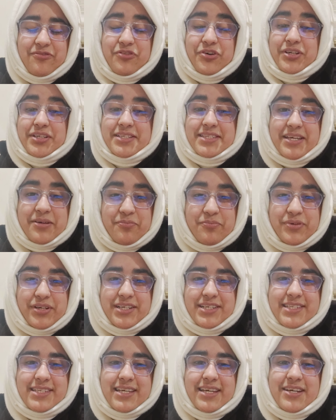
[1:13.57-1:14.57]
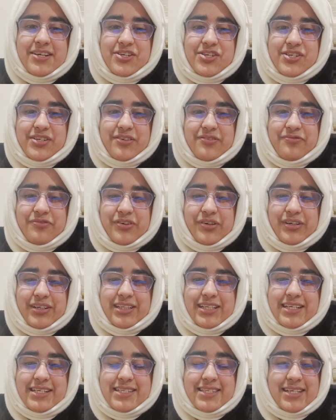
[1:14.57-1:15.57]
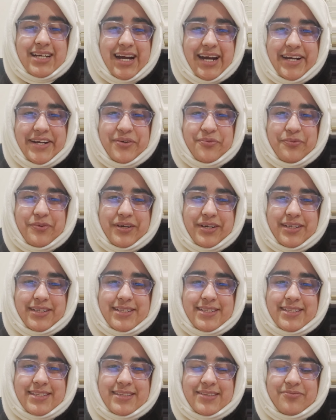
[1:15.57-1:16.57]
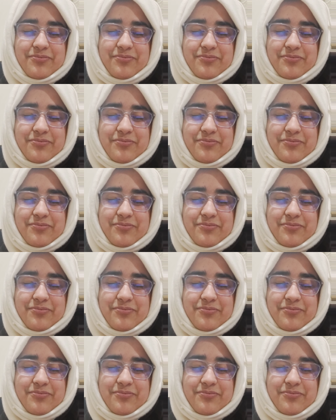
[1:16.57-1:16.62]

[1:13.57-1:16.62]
for this appreciation, for these kind words.